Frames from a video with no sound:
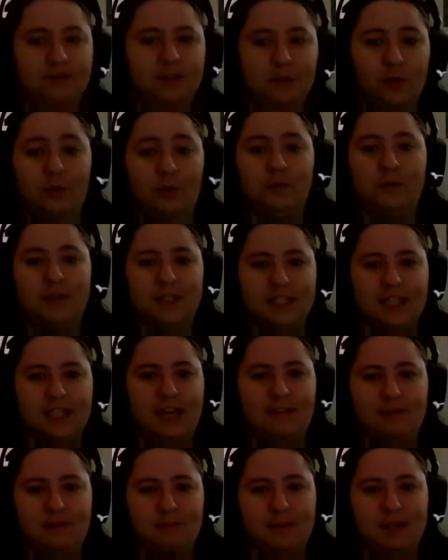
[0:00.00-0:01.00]
the old ones that
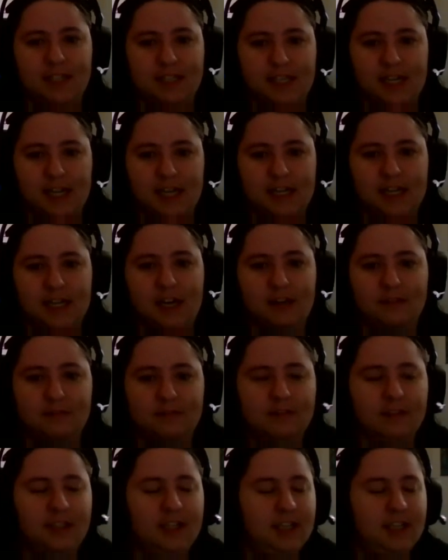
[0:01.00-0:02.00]
haven't been signed
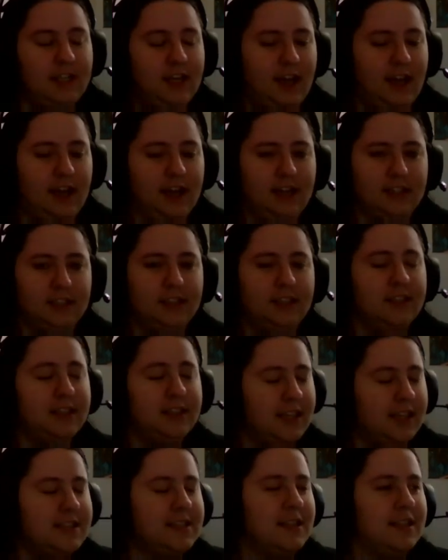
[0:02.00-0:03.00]
off and
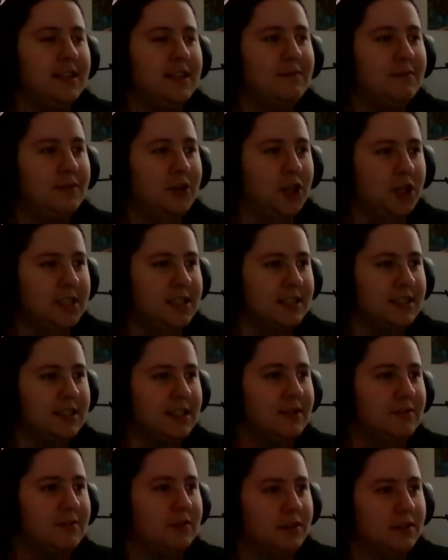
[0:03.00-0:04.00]
testing them first to
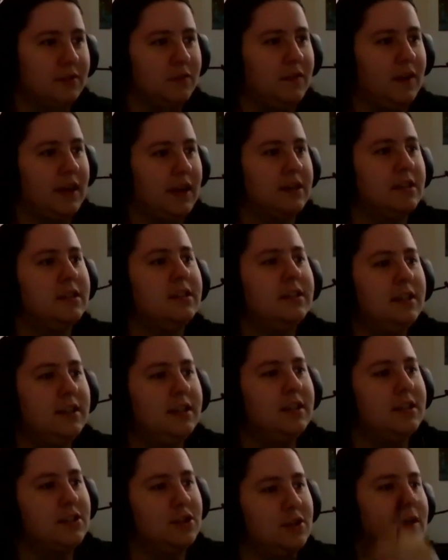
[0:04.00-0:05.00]
see if they'll fail
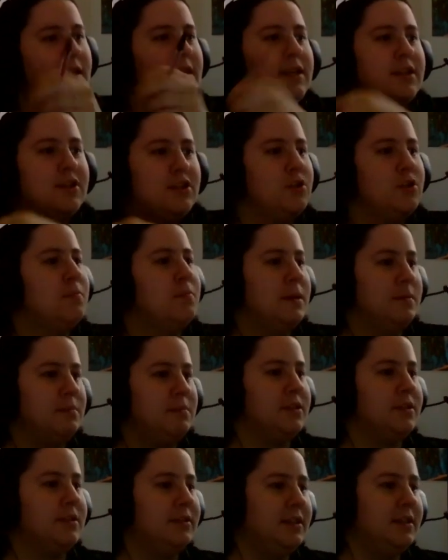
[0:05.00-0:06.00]
so I can show
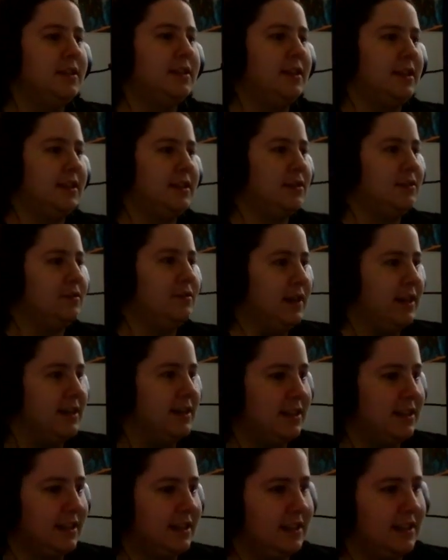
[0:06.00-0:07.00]
people that they'll
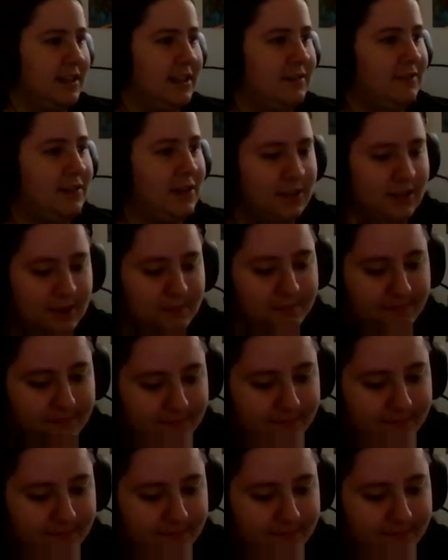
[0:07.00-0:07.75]
fail and then fail them.